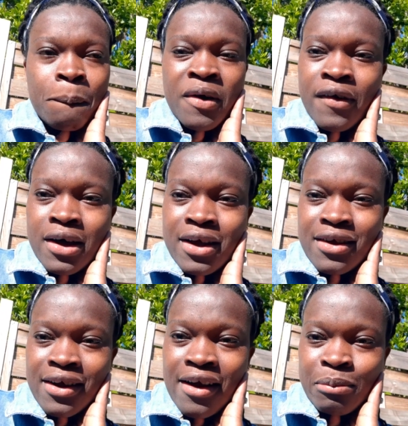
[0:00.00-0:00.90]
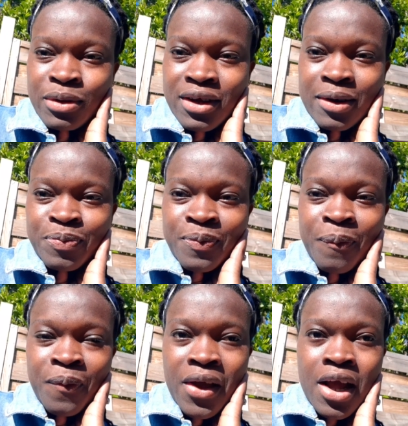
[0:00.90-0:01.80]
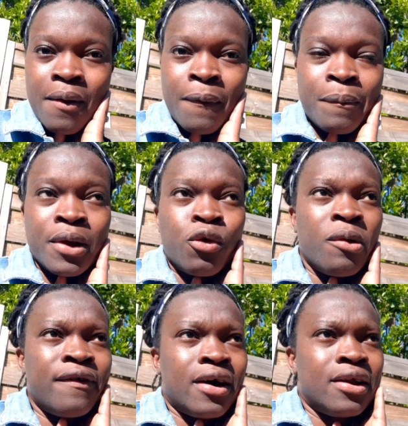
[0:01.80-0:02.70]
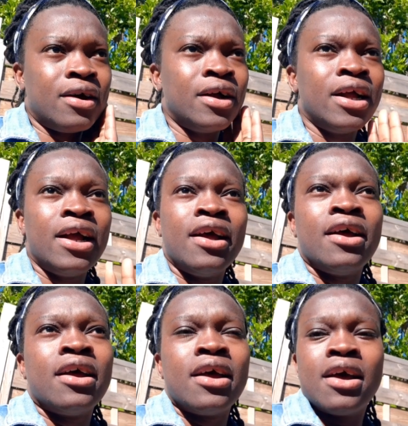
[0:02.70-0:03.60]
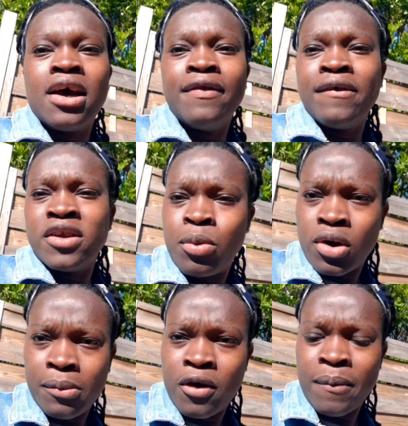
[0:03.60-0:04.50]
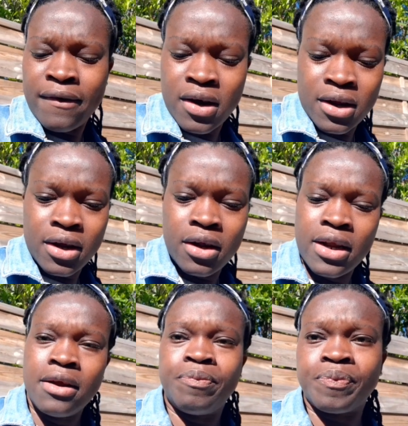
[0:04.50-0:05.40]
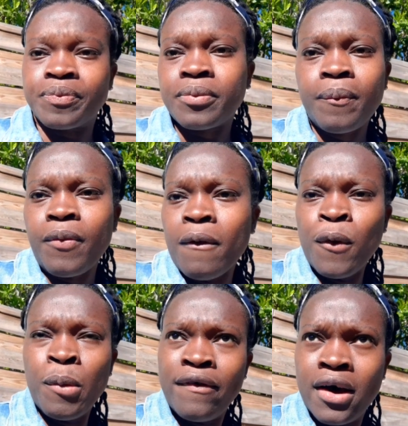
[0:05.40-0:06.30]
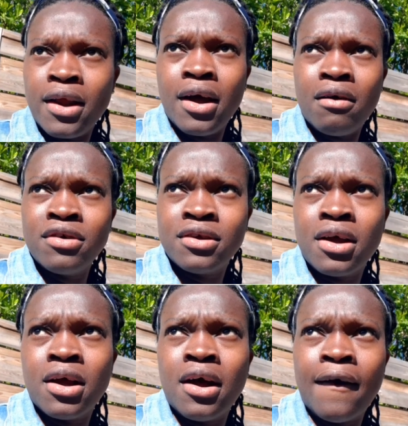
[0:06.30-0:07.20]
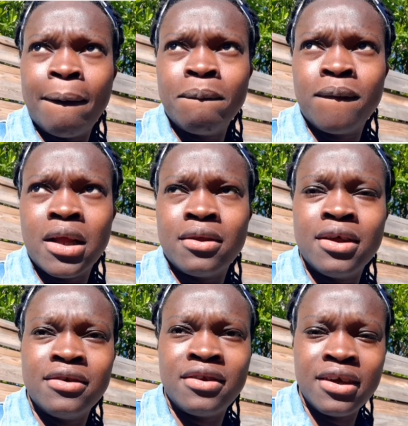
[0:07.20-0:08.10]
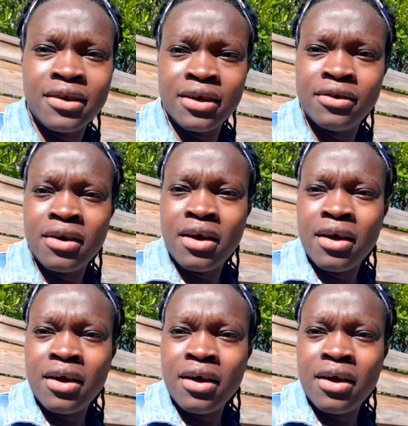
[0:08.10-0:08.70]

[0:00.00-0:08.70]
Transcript: my father is a carpenter, but me know my father. I've never spoken about my father all that, but my father has this sickness.